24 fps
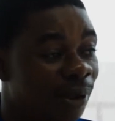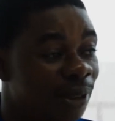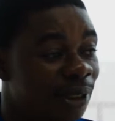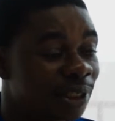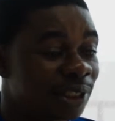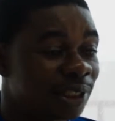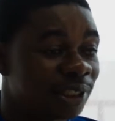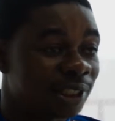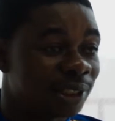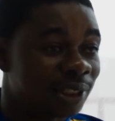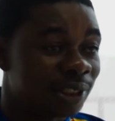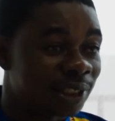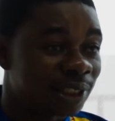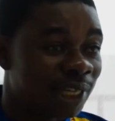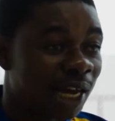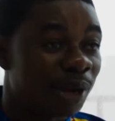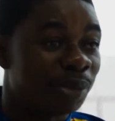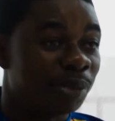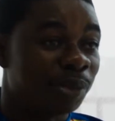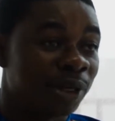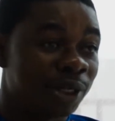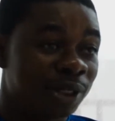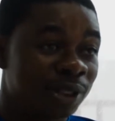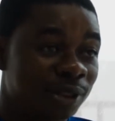
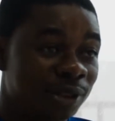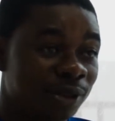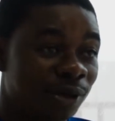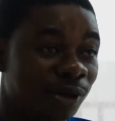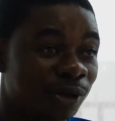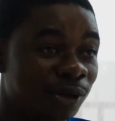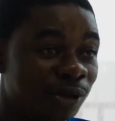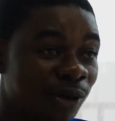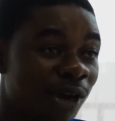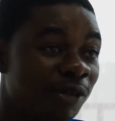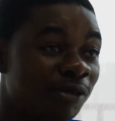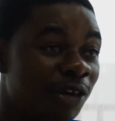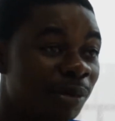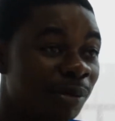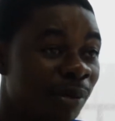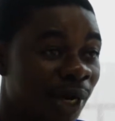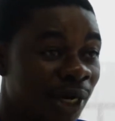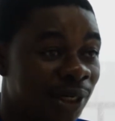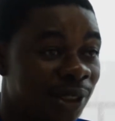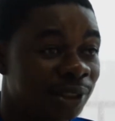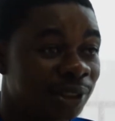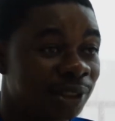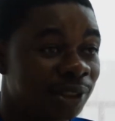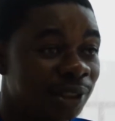stipends also every
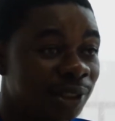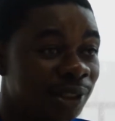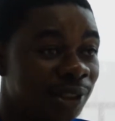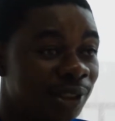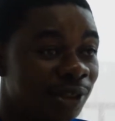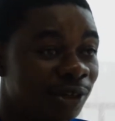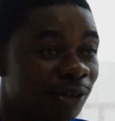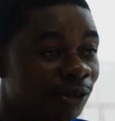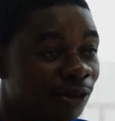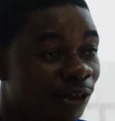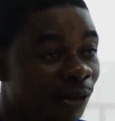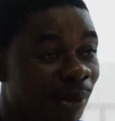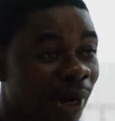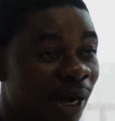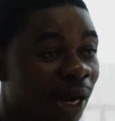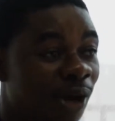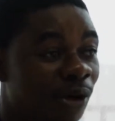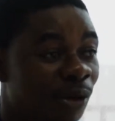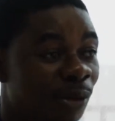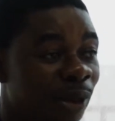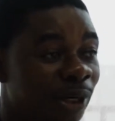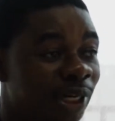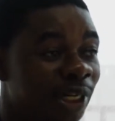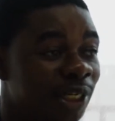month for my
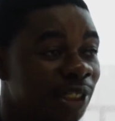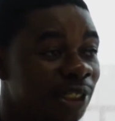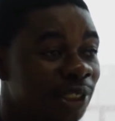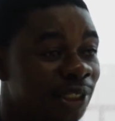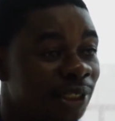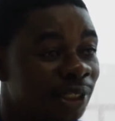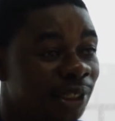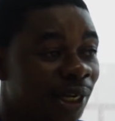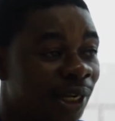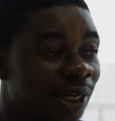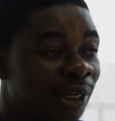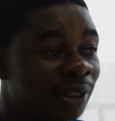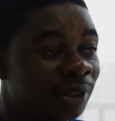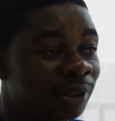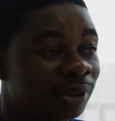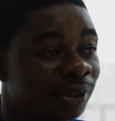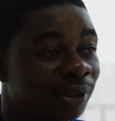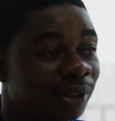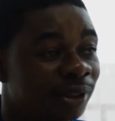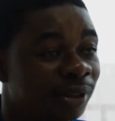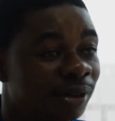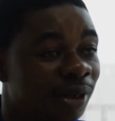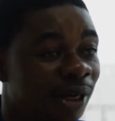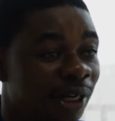accommodation and
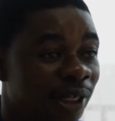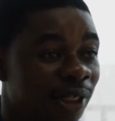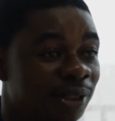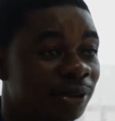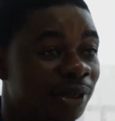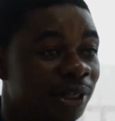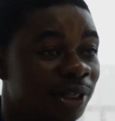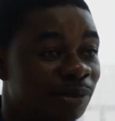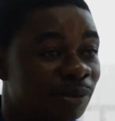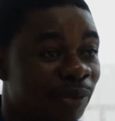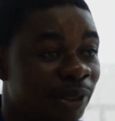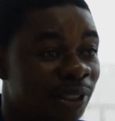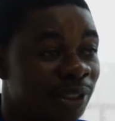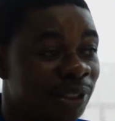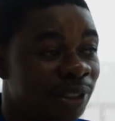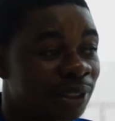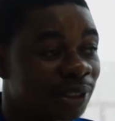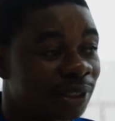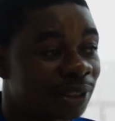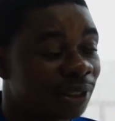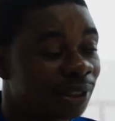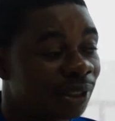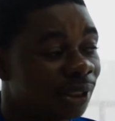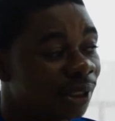little
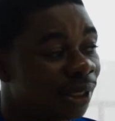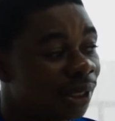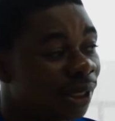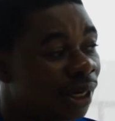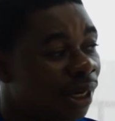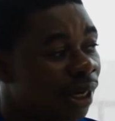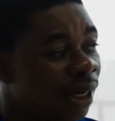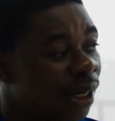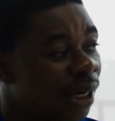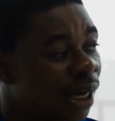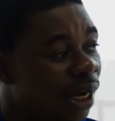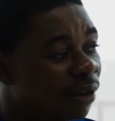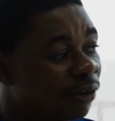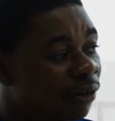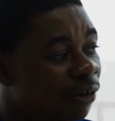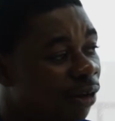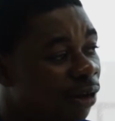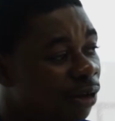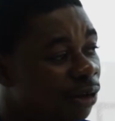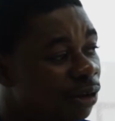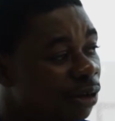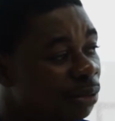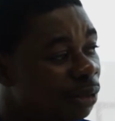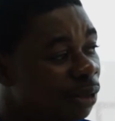expenses. And I've
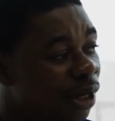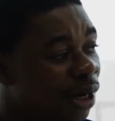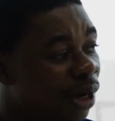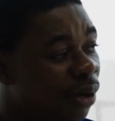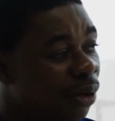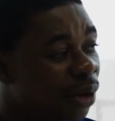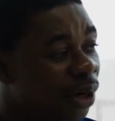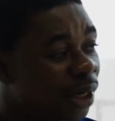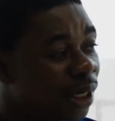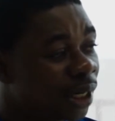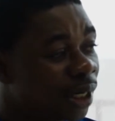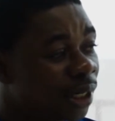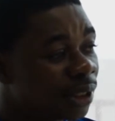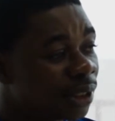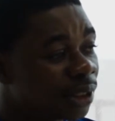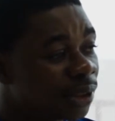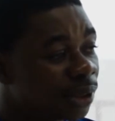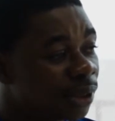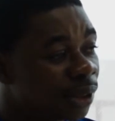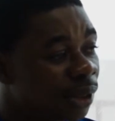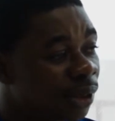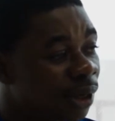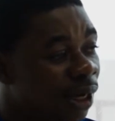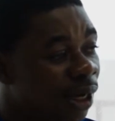also been awarded
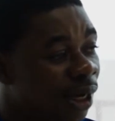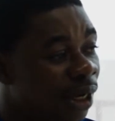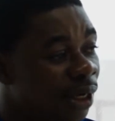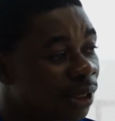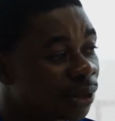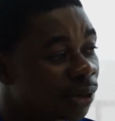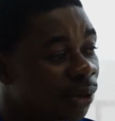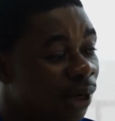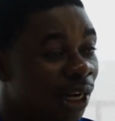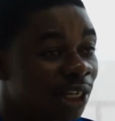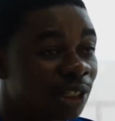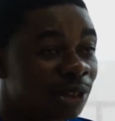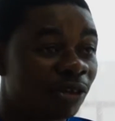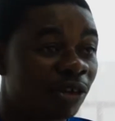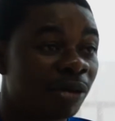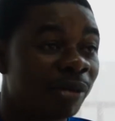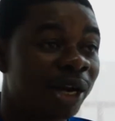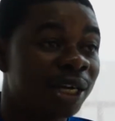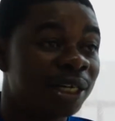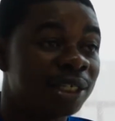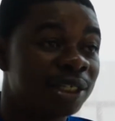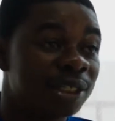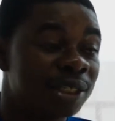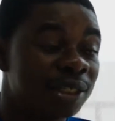scholarship for
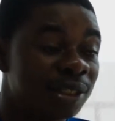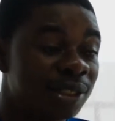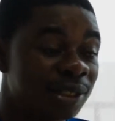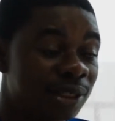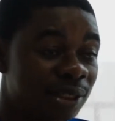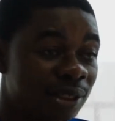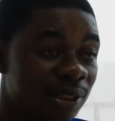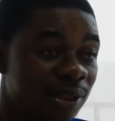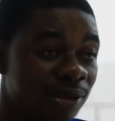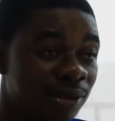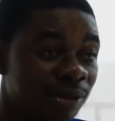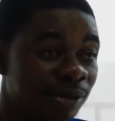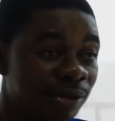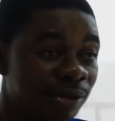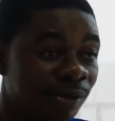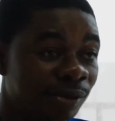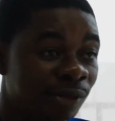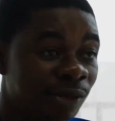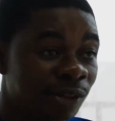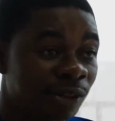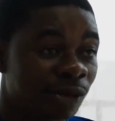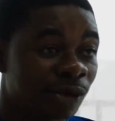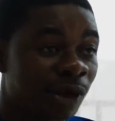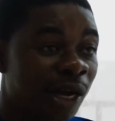my thesis.
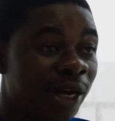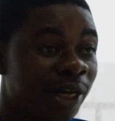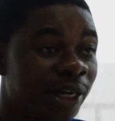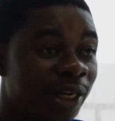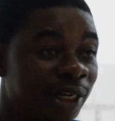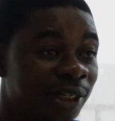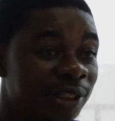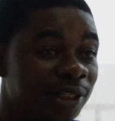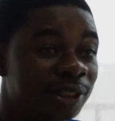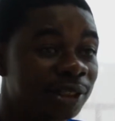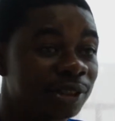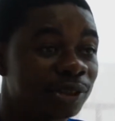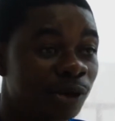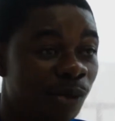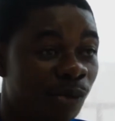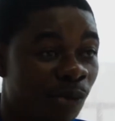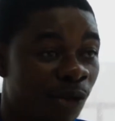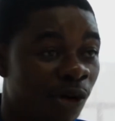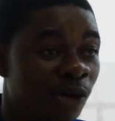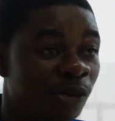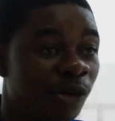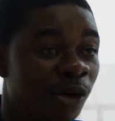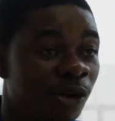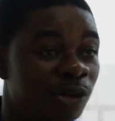So I get
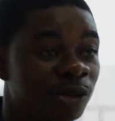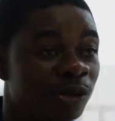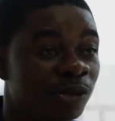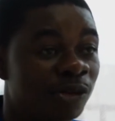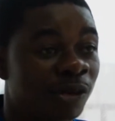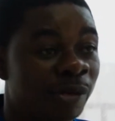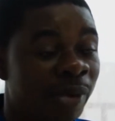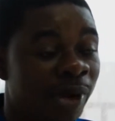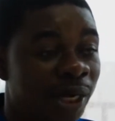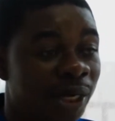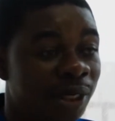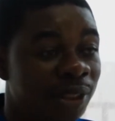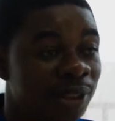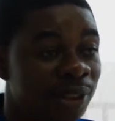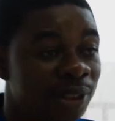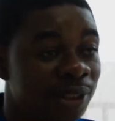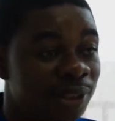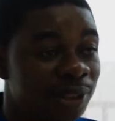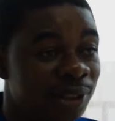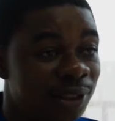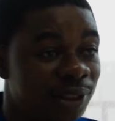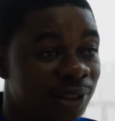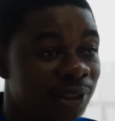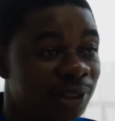support also for my
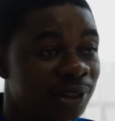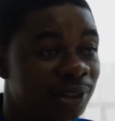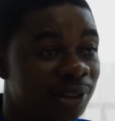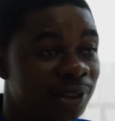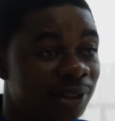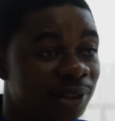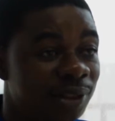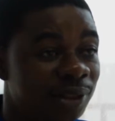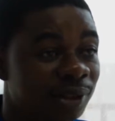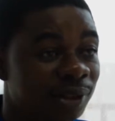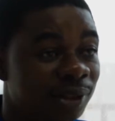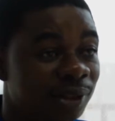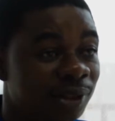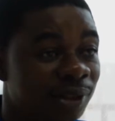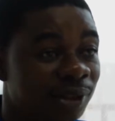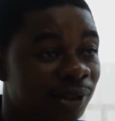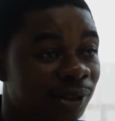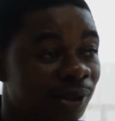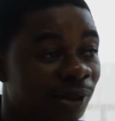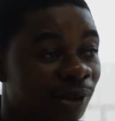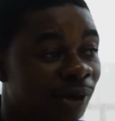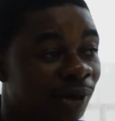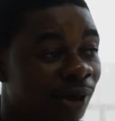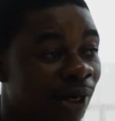thesis.
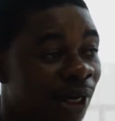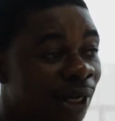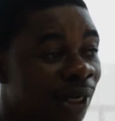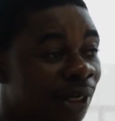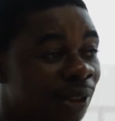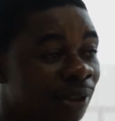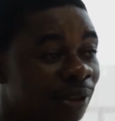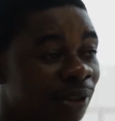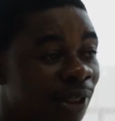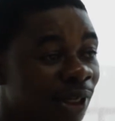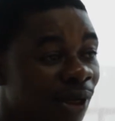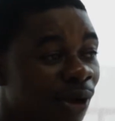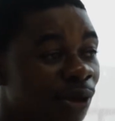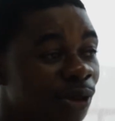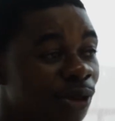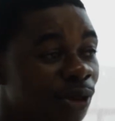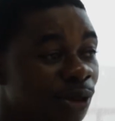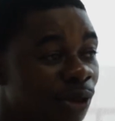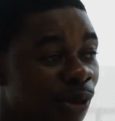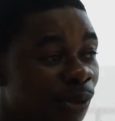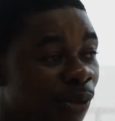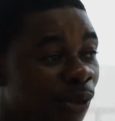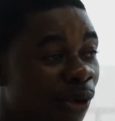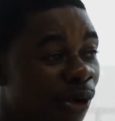And they also
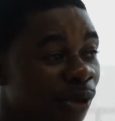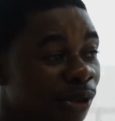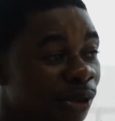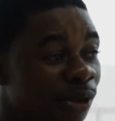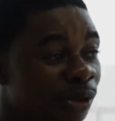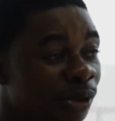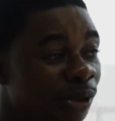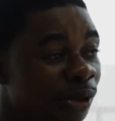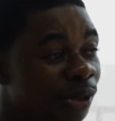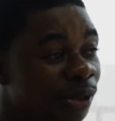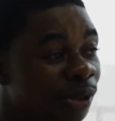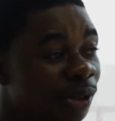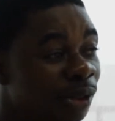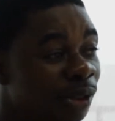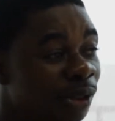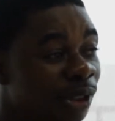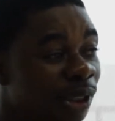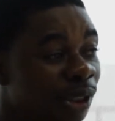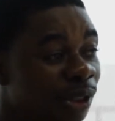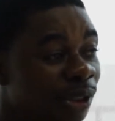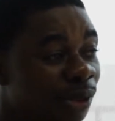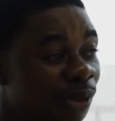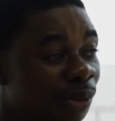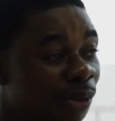
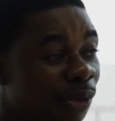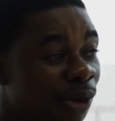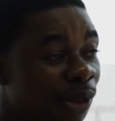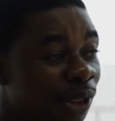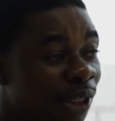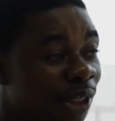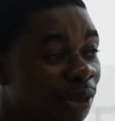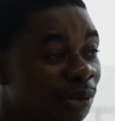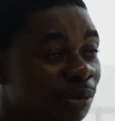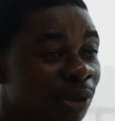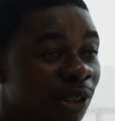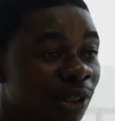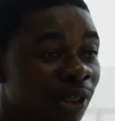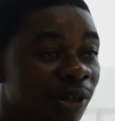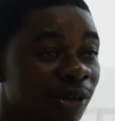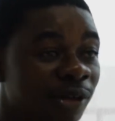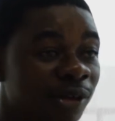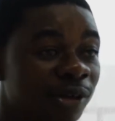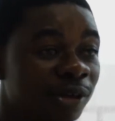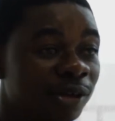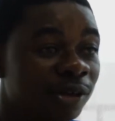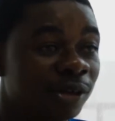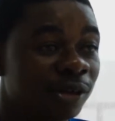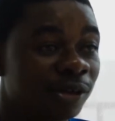supported
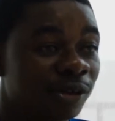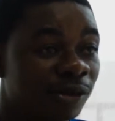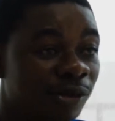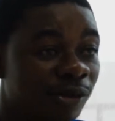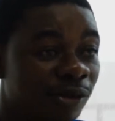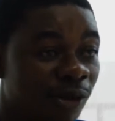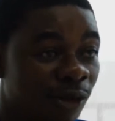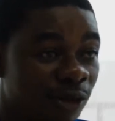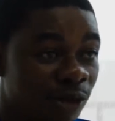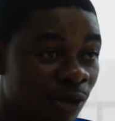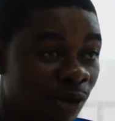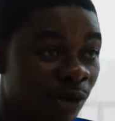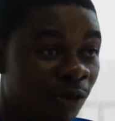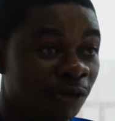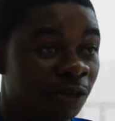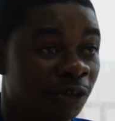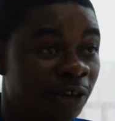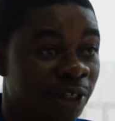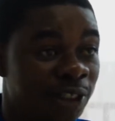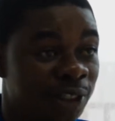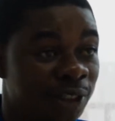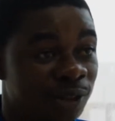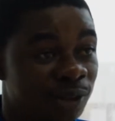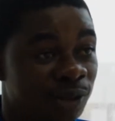me for 2
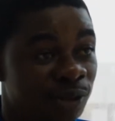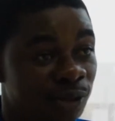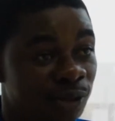conferences.